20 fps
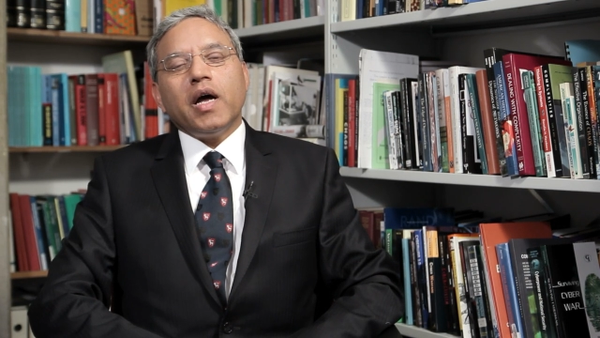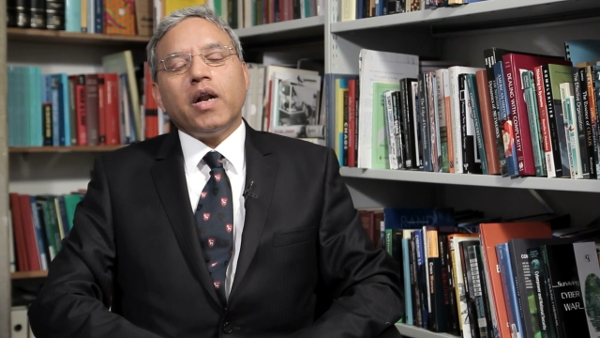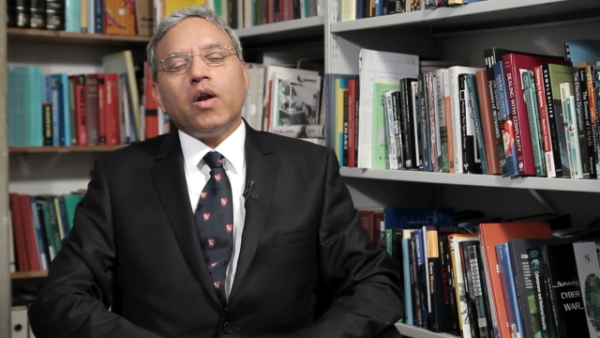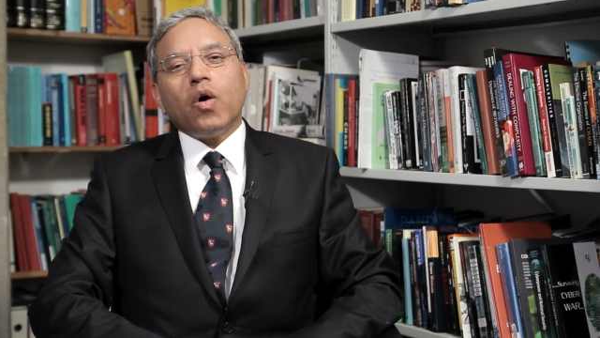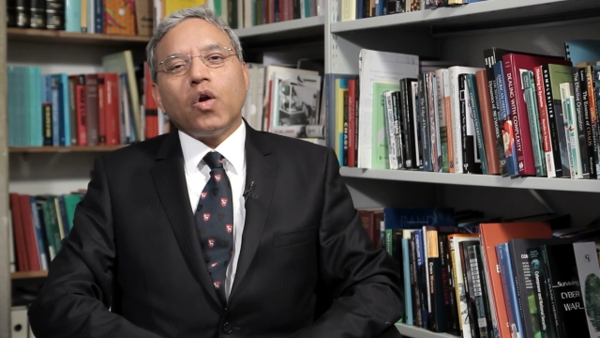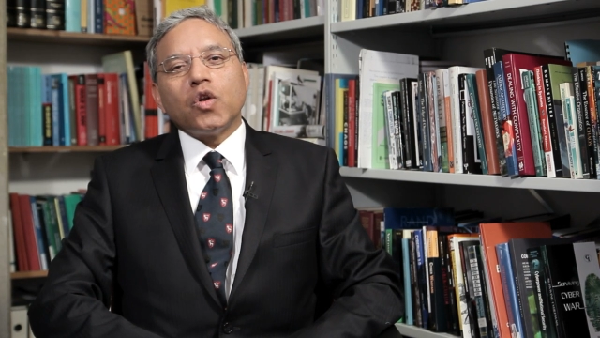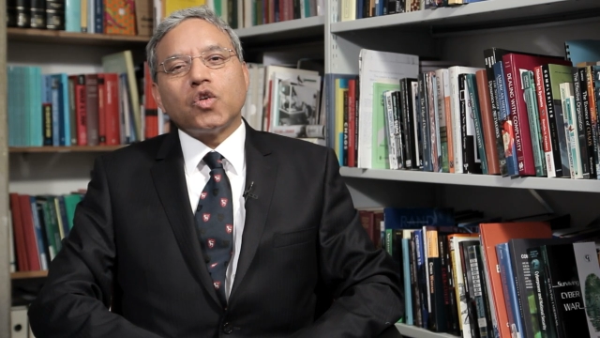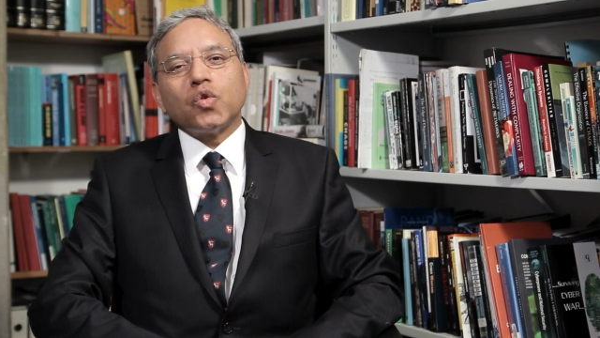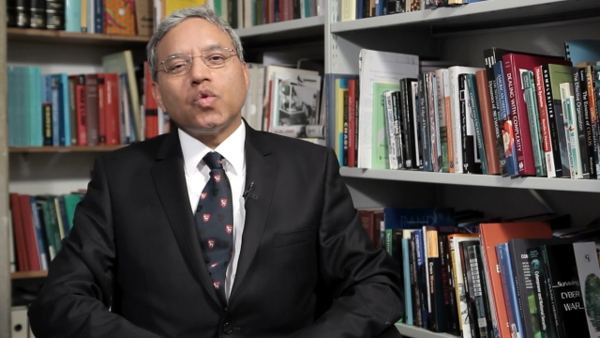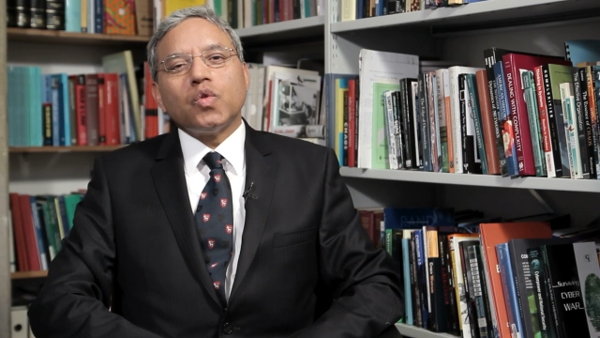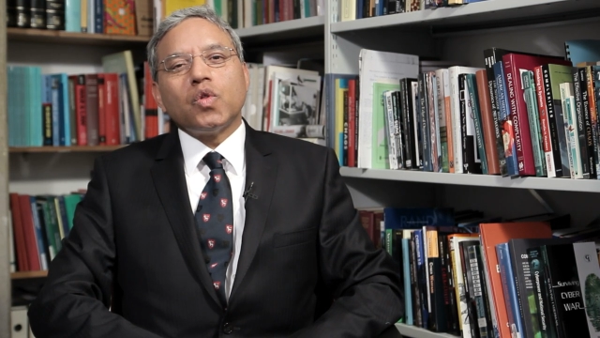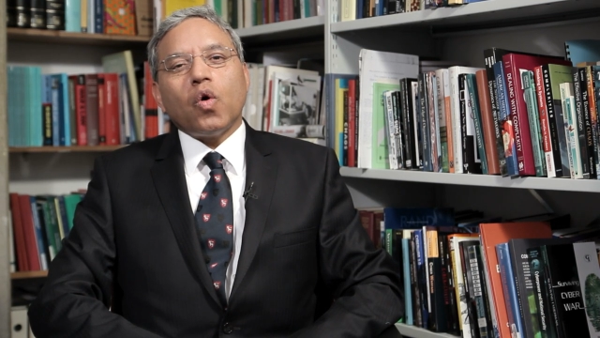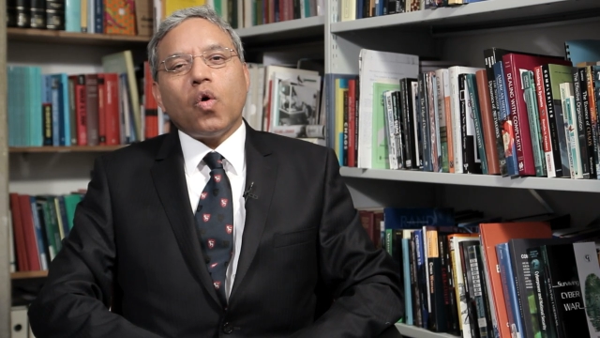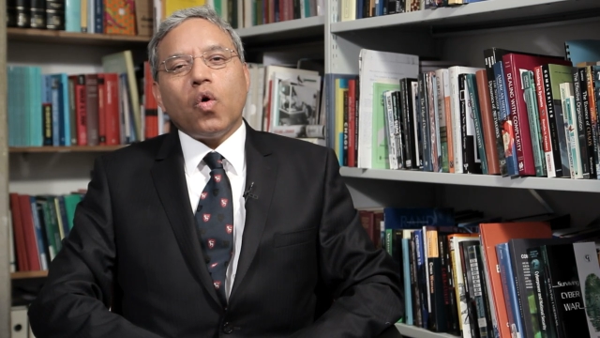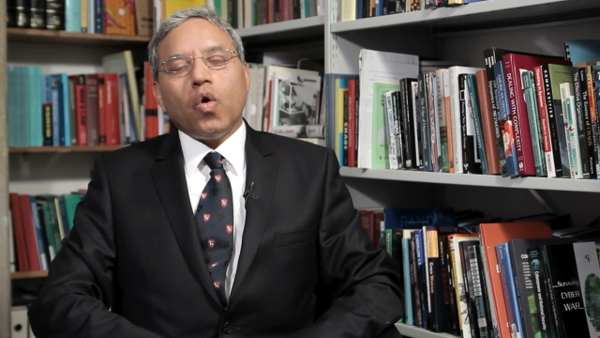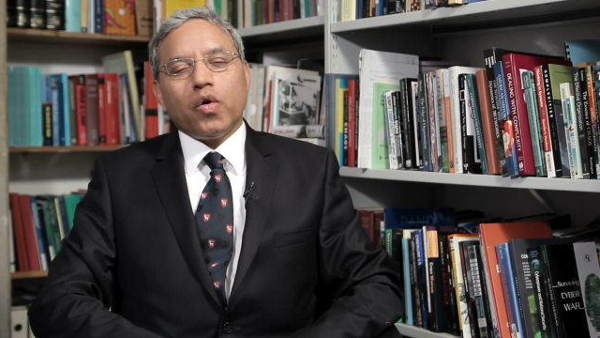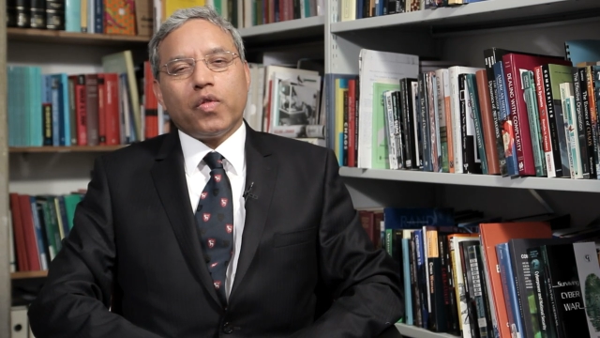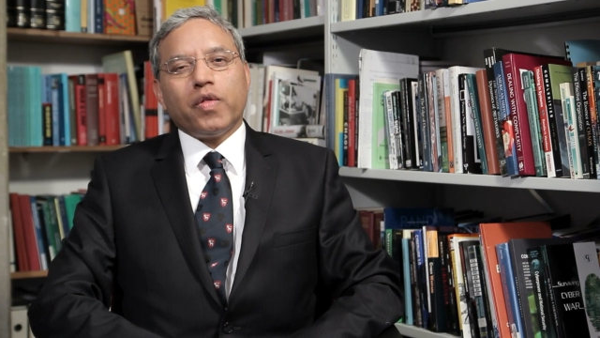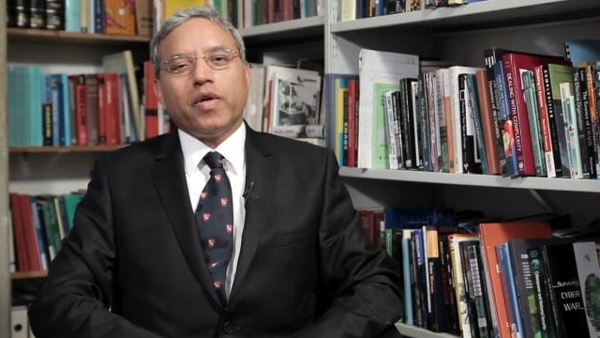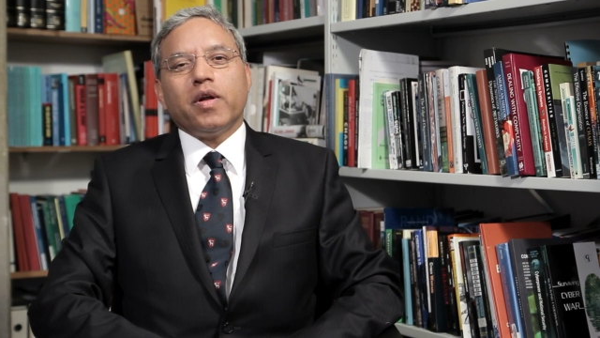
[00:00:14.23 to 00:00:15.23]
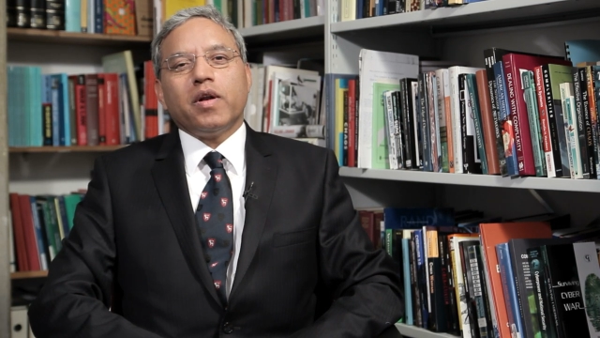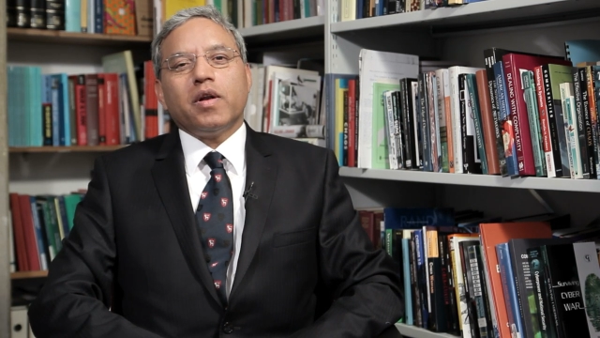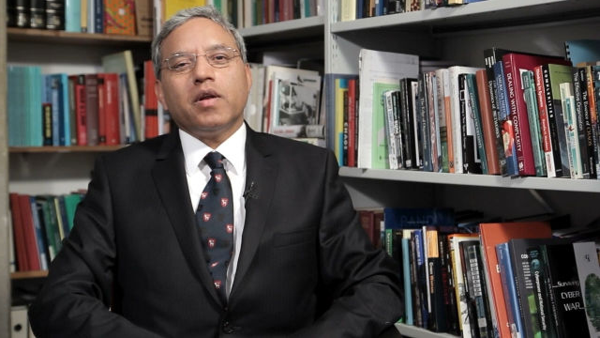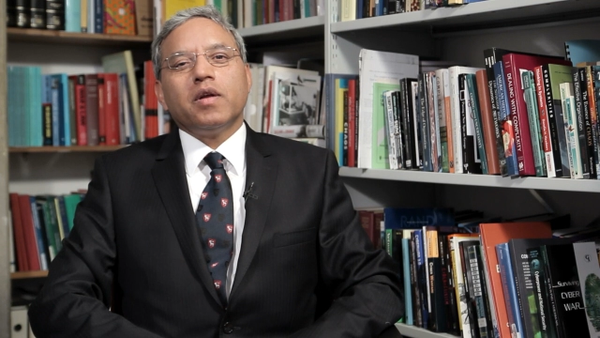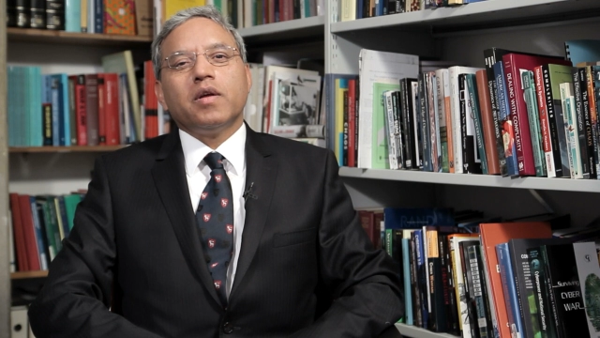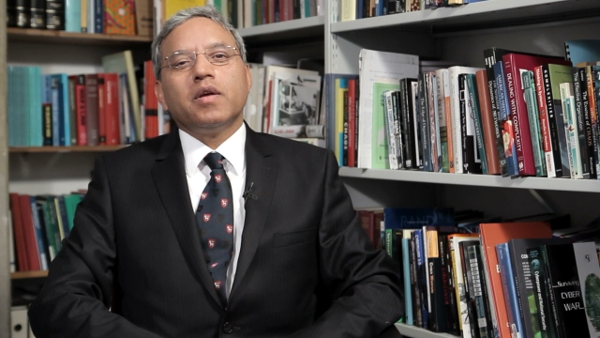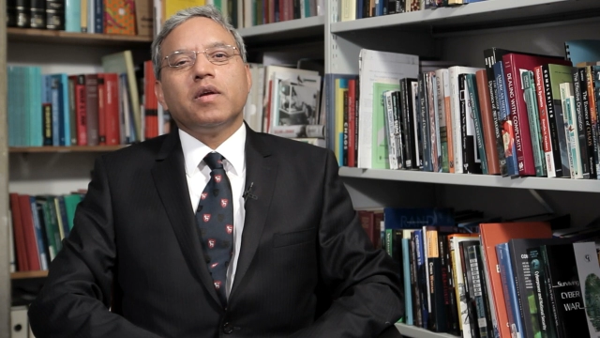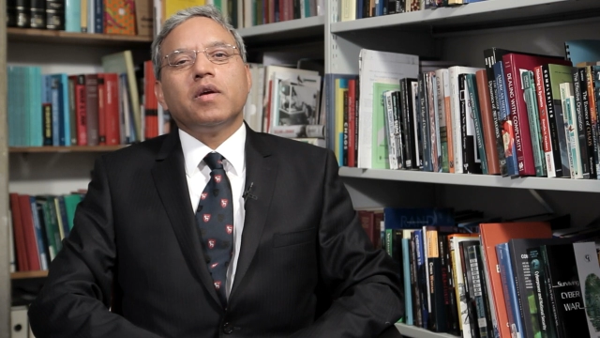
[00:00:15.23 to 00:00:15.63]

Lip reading: and also the author